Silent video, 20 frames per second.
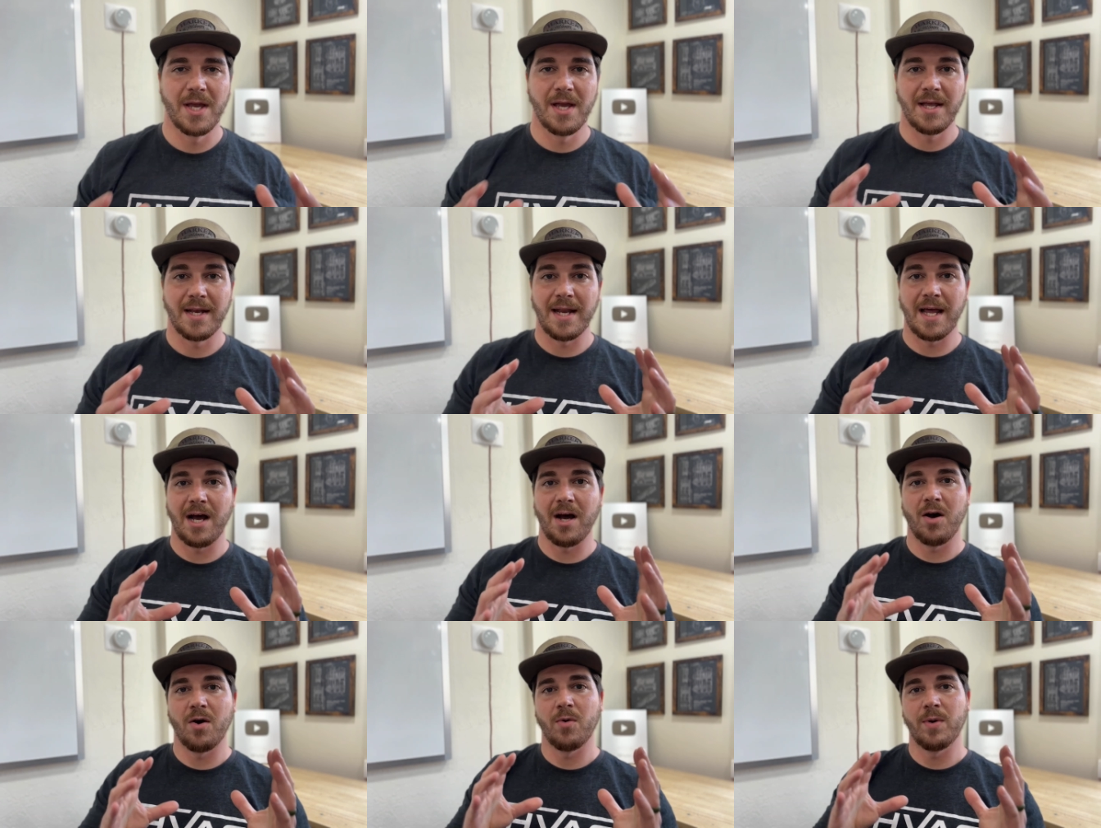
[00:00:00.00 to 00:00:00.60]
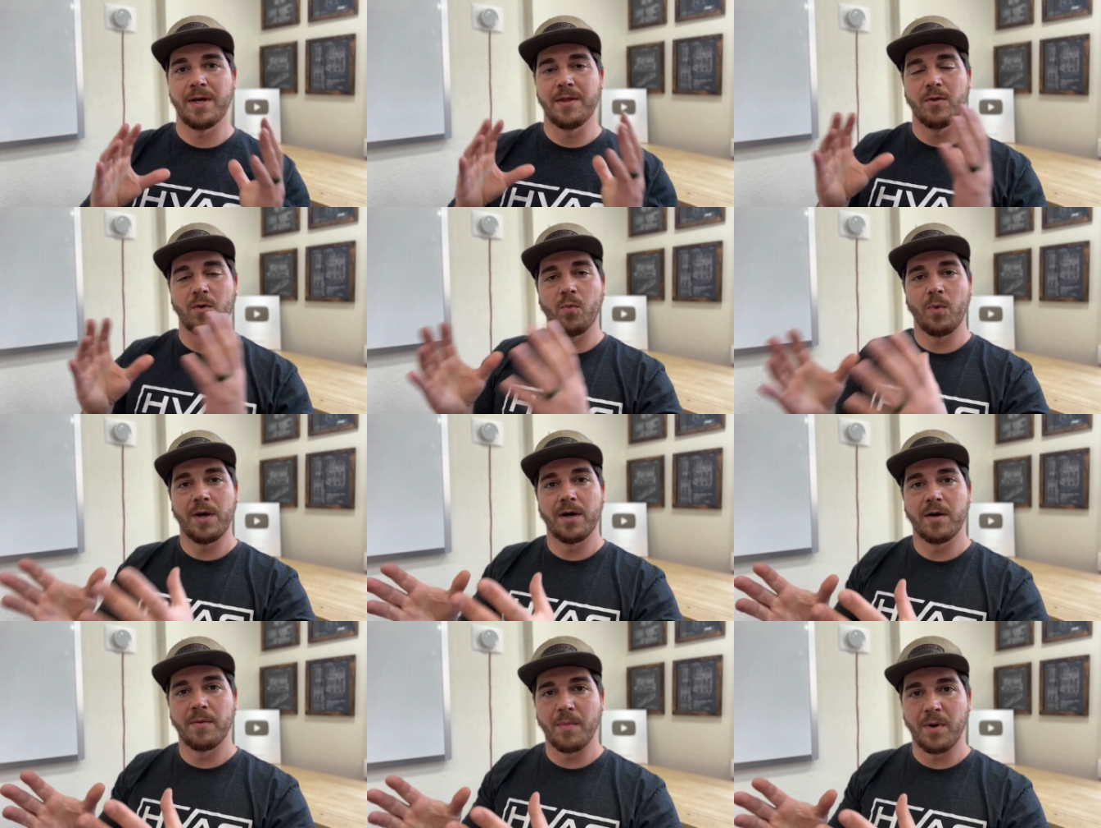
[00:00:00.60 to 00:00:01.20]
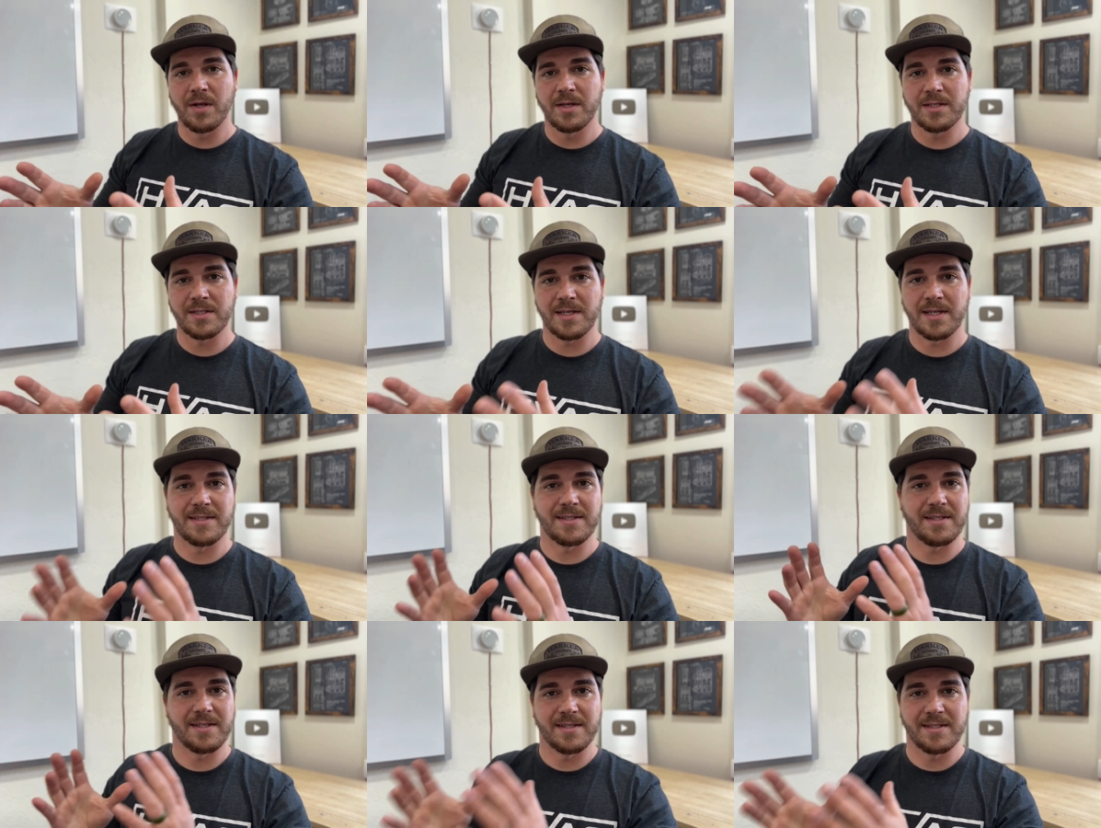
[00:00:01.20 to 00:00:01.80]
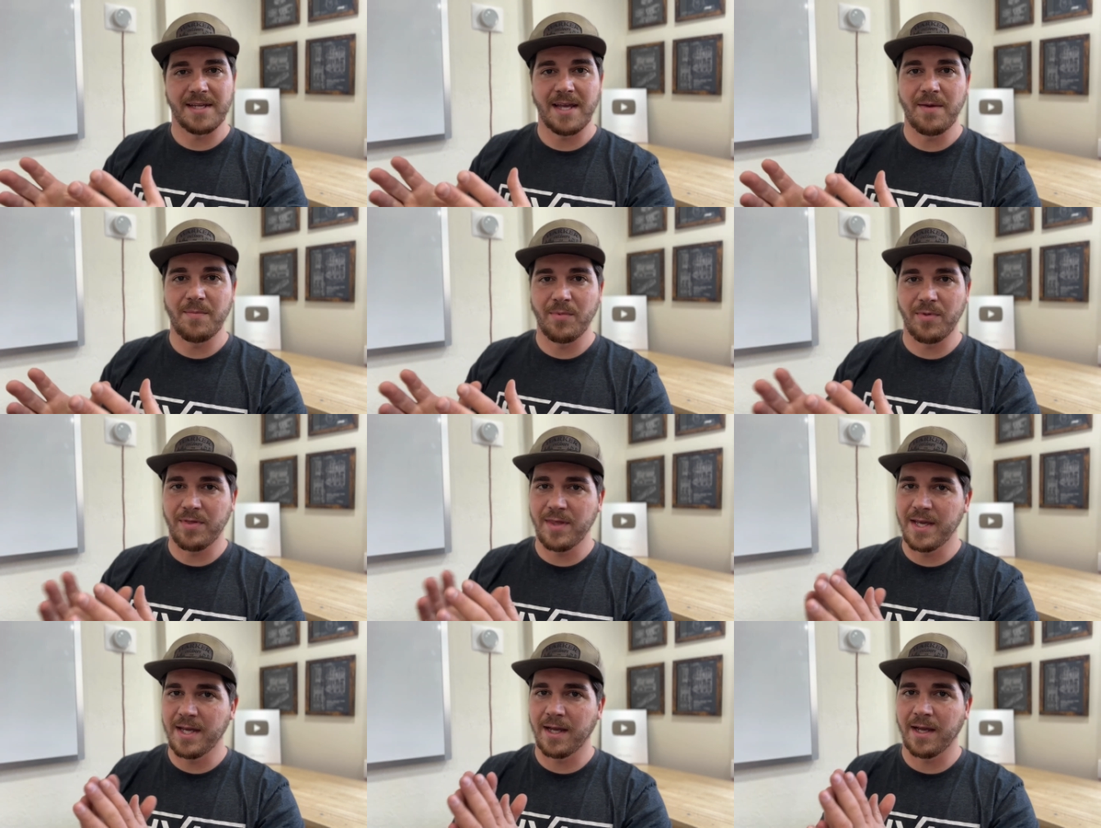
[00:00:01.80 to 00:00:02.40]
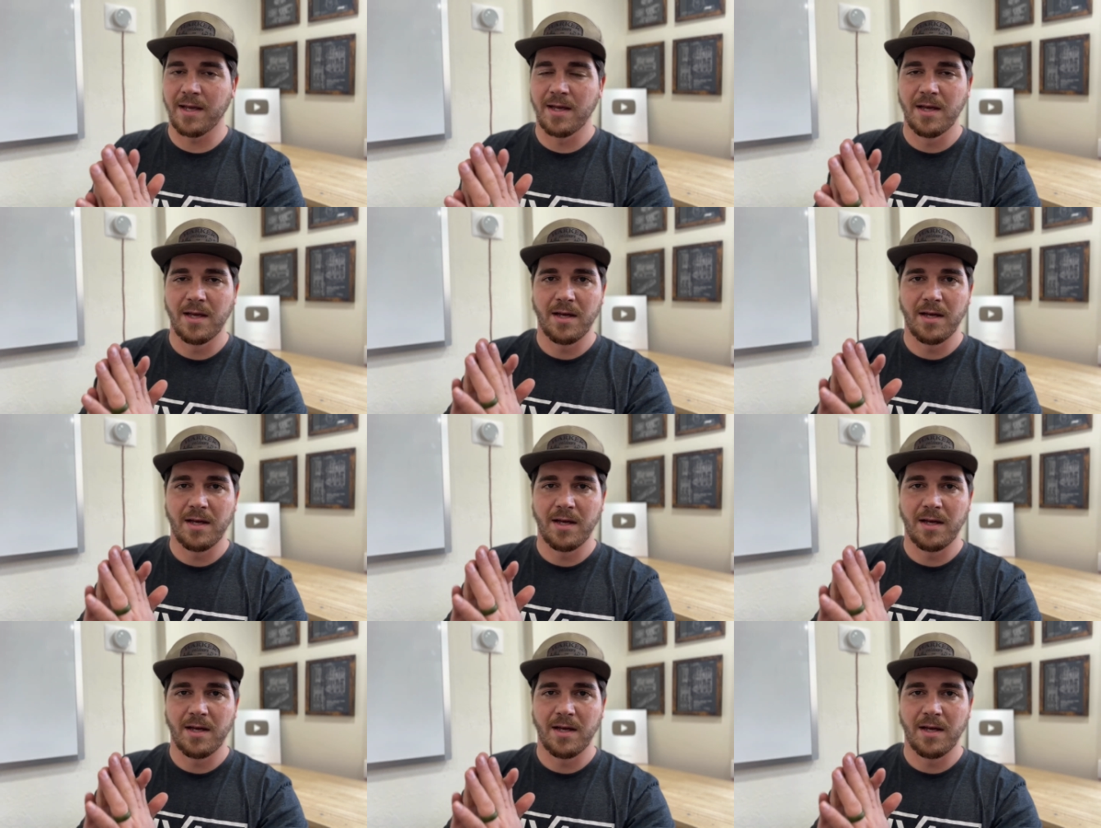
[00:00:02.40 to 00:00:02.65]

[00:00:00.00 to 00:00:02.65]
Now, in the winter months, it's the same thing.